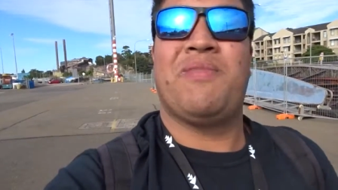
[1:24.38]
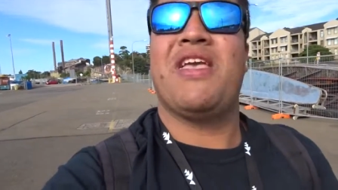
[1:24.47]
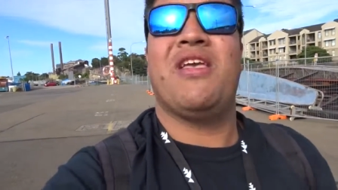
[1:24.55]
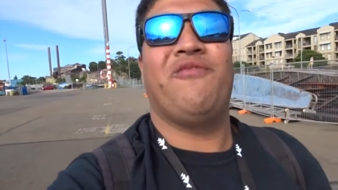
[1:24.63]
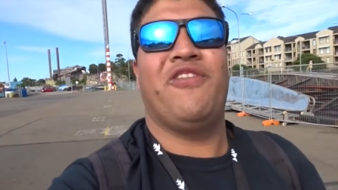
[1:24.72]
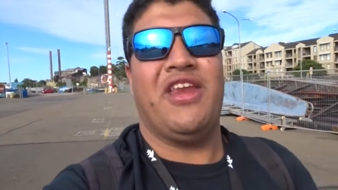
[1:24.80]

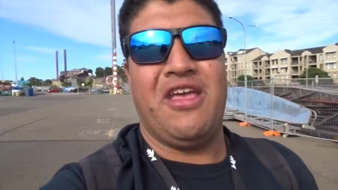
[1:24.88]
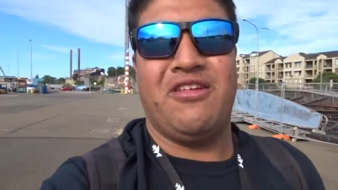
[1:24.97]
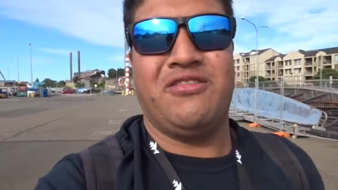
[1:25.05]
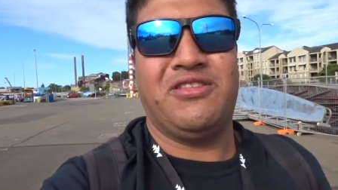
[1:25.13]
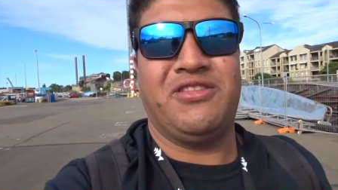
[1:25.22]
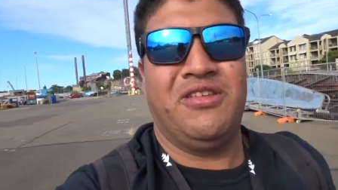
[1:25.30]
making
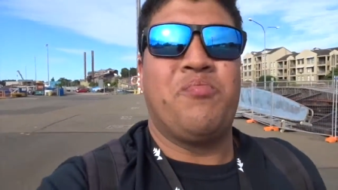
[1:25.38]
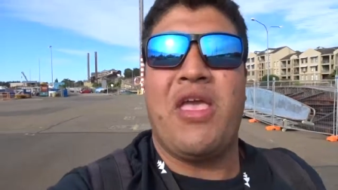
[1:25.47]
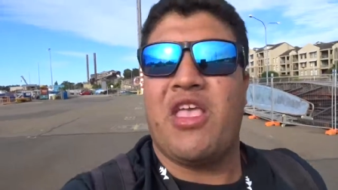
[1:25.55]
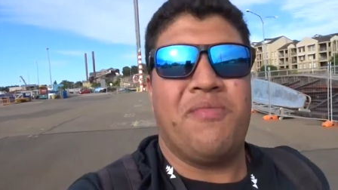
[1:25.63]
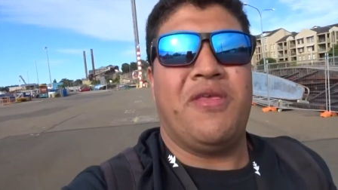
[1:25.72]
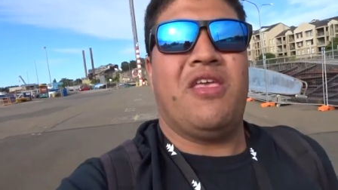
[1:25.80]
videos
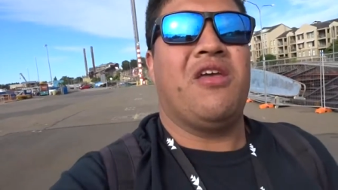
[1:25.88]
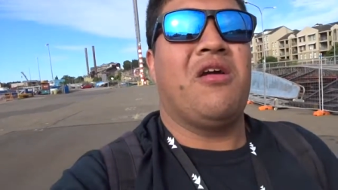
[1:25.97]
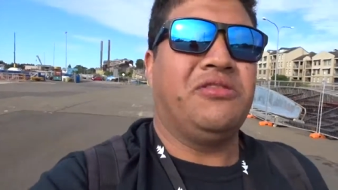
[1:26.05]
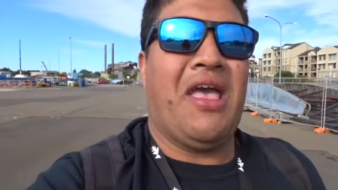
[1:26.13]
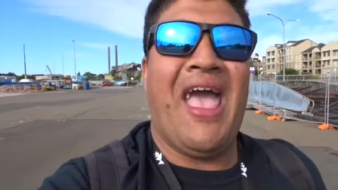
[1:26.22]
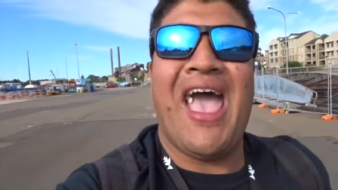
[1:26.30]
make me
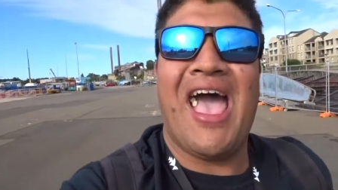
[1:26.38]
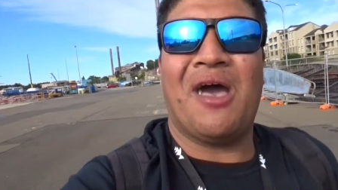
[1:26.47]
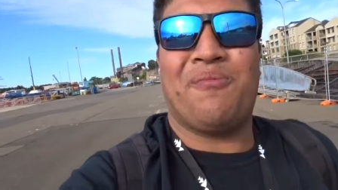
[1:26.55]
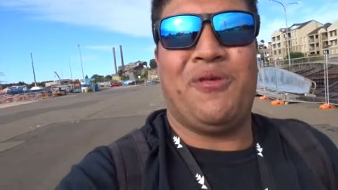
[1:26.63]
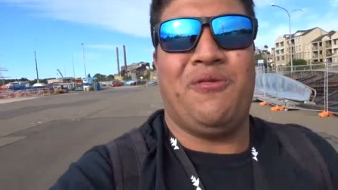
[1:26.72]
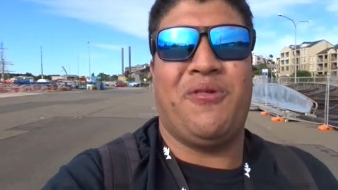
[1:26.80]

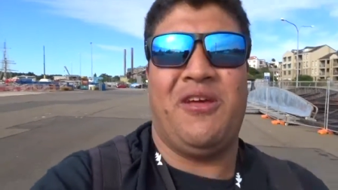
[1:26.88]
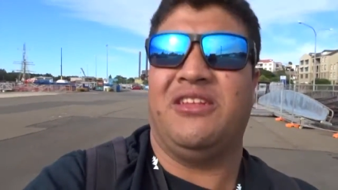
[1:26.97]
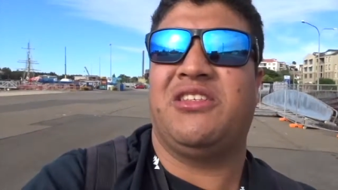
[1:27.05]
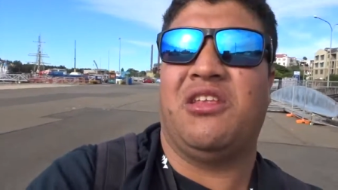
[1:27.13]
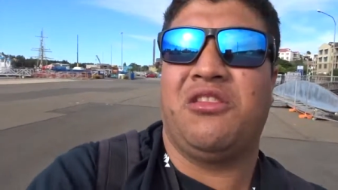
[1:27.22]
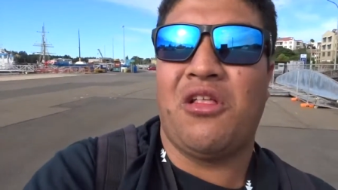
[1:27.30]
happy, but
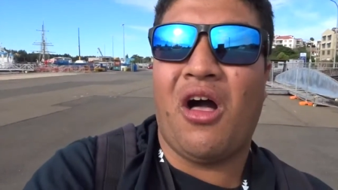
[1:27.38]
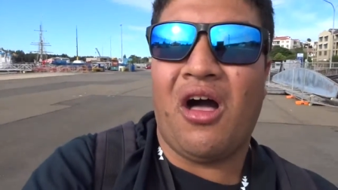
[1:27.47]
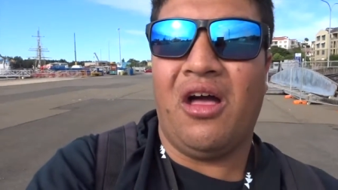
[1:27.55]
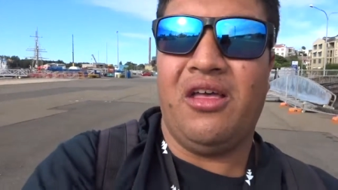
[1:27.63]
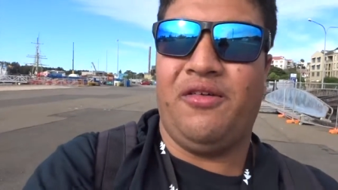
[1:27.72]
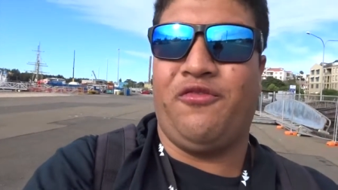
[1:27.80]
it's a
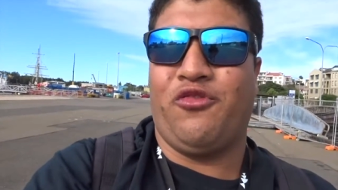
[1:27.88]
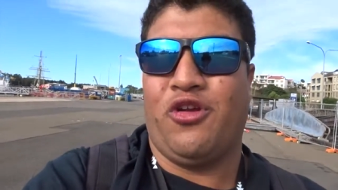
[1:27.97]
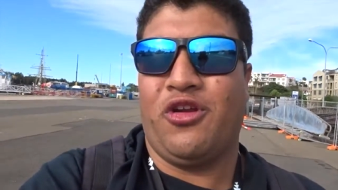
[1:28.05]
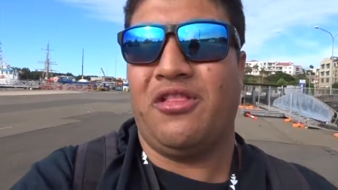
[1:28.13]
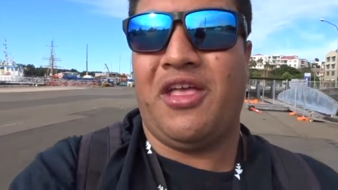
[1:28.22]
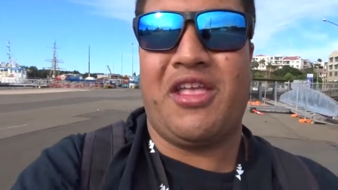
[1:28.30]
lot of
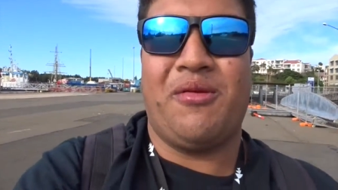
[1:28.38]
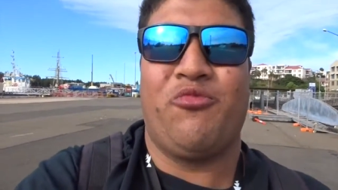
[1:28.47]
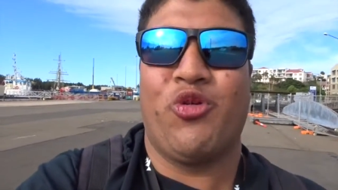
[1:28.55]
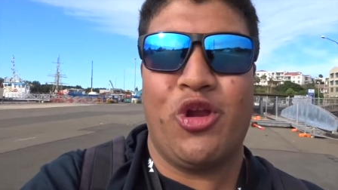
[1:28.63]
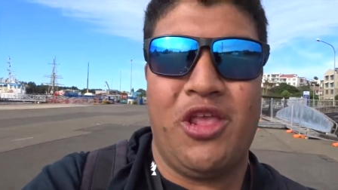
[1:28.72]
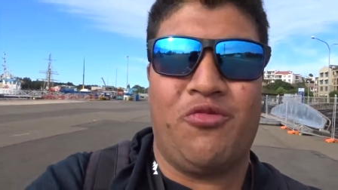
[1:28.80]
work. Like
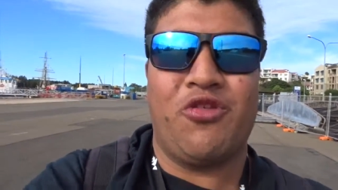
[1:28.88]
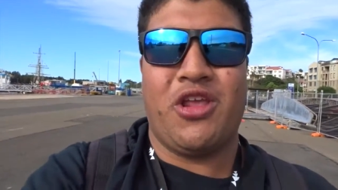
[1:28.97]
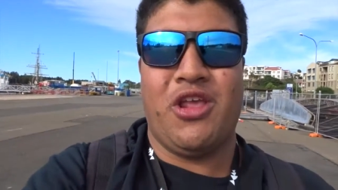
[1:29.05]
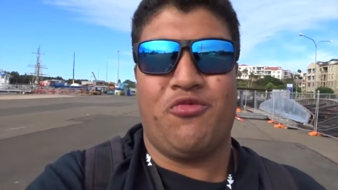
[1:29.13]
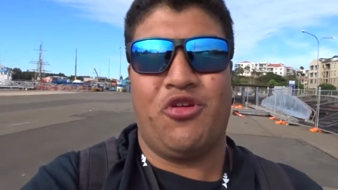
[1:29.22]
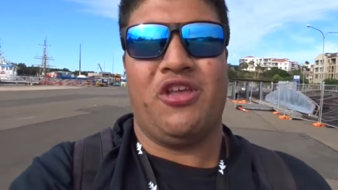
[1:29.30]
I'm working,
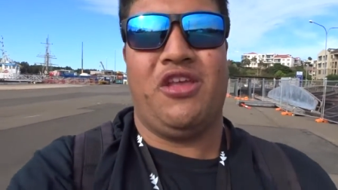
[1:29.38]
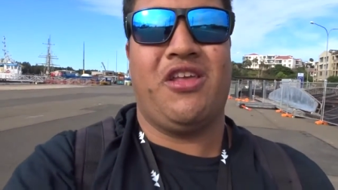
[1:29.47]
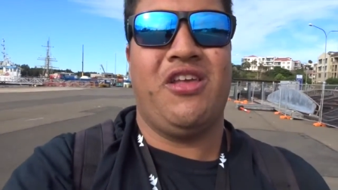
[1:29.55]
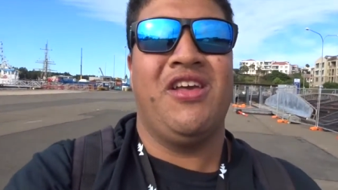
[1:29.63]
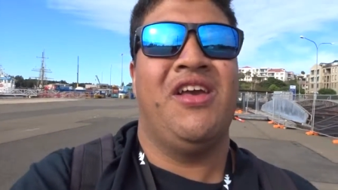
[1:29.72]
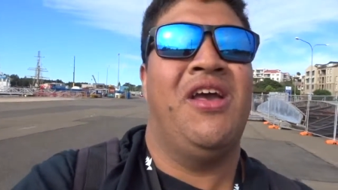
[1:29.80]
working, working.
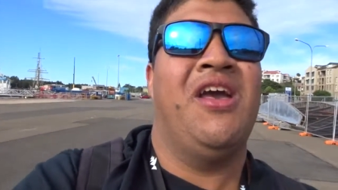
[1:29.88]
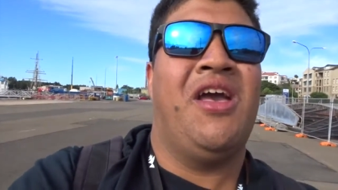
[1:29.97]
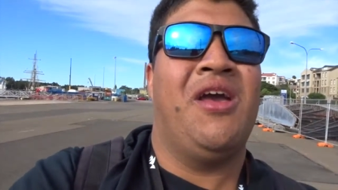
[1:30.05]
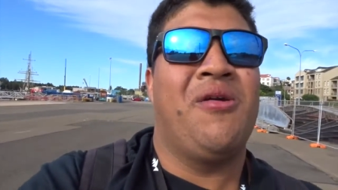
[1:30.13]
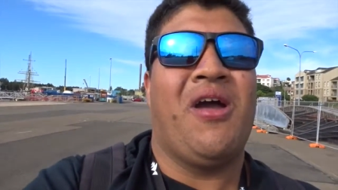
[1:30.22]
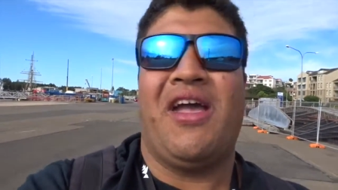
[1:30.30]

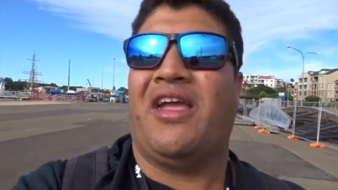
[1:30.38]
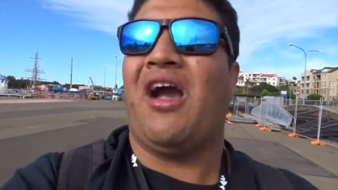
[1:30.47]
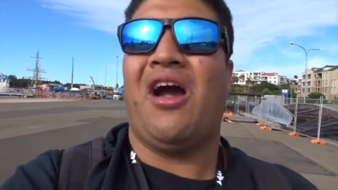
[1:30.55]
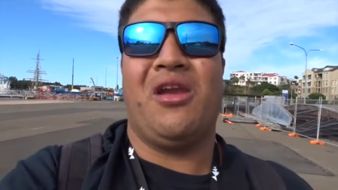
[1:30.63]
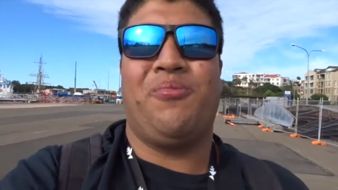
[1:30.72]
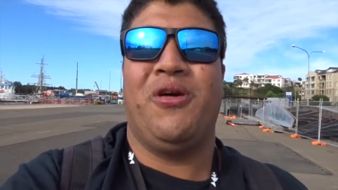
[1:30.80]
I
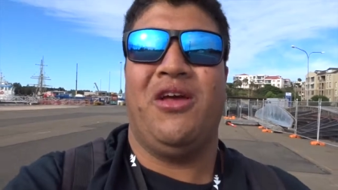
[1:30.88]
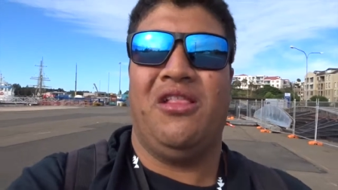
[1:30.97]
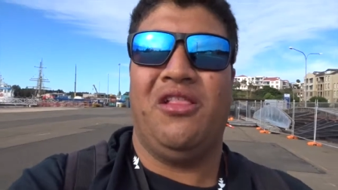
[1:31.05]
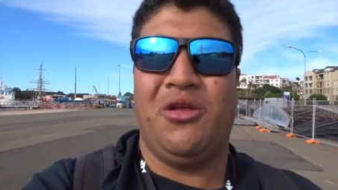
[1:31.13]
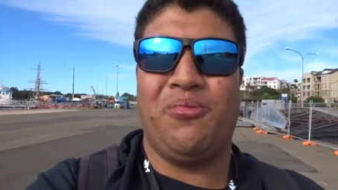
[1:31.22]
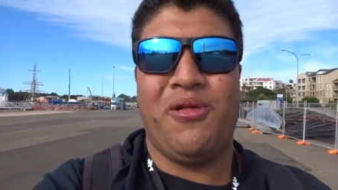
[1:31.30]
gotta put a
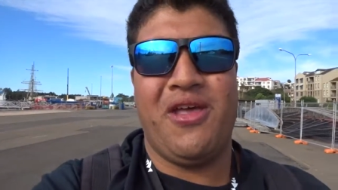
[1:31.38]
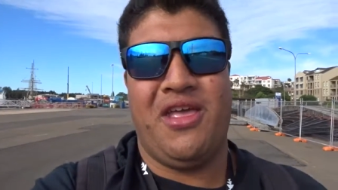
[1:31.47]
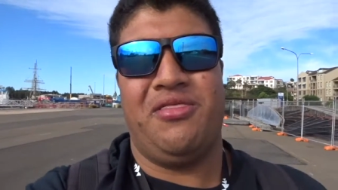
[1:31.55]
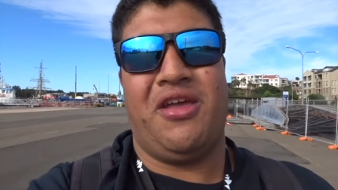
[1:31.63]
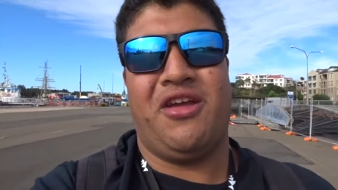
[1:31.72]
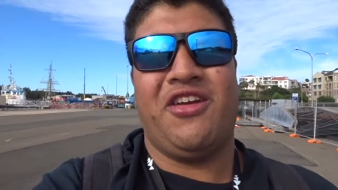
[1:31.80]
little play
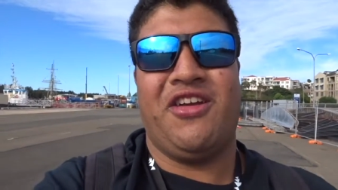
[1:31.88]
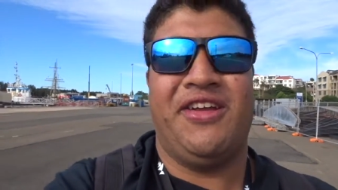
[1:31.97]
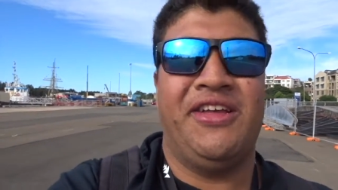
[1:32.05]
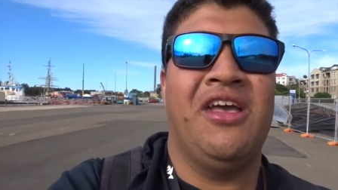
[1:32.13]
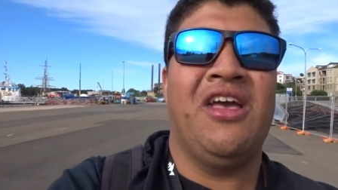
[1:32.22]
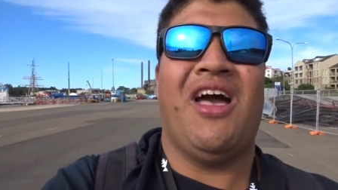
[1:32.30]
in there.
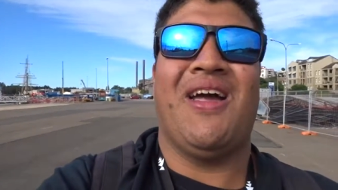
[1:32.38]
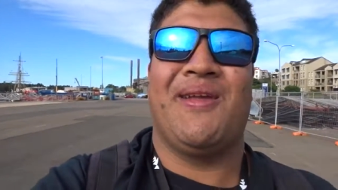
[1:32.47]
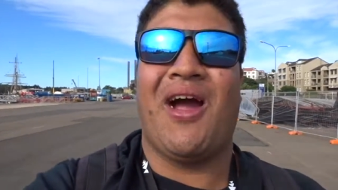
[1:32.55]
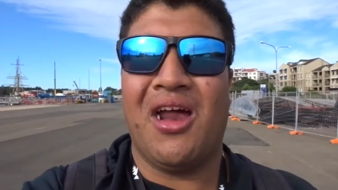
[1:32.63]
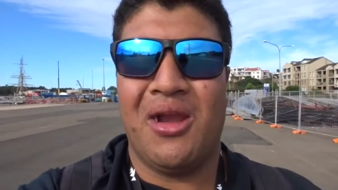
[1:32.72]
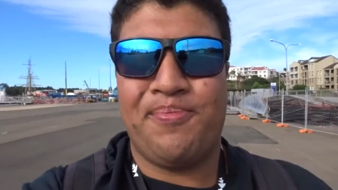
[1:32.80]
I
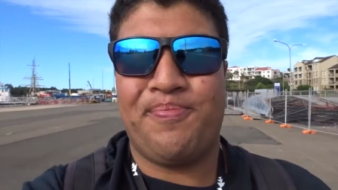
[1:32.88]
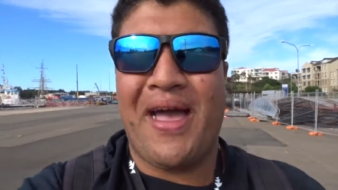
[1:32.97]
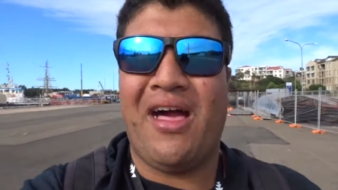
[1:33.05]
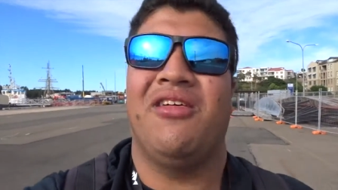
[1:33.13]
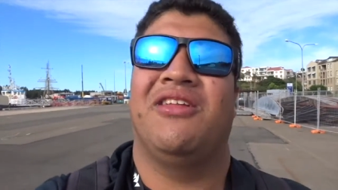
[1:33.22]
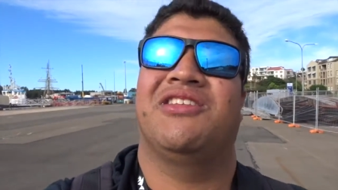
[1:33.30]
gotta
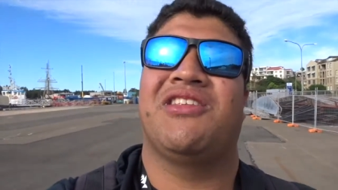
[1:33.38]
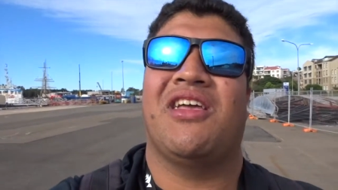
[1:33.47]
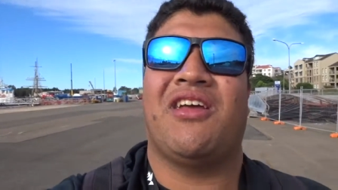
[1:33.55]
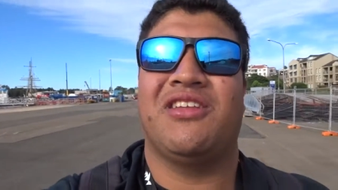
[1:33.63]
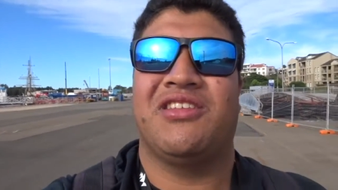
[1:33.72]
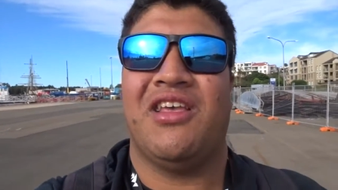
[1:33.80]
balance,
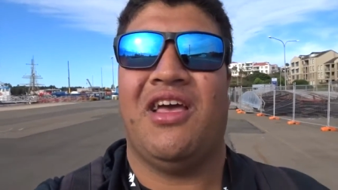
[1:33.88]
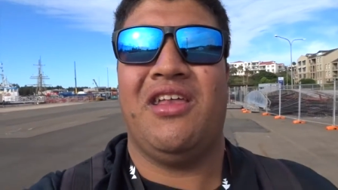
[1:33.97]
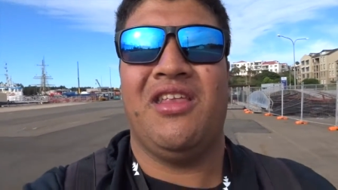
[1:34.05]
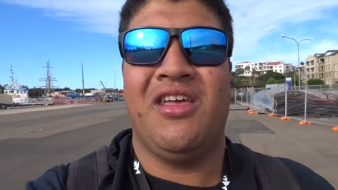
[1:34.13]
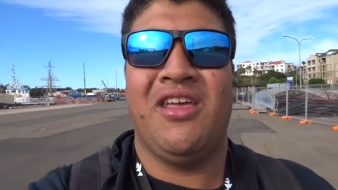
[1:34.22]
like I said.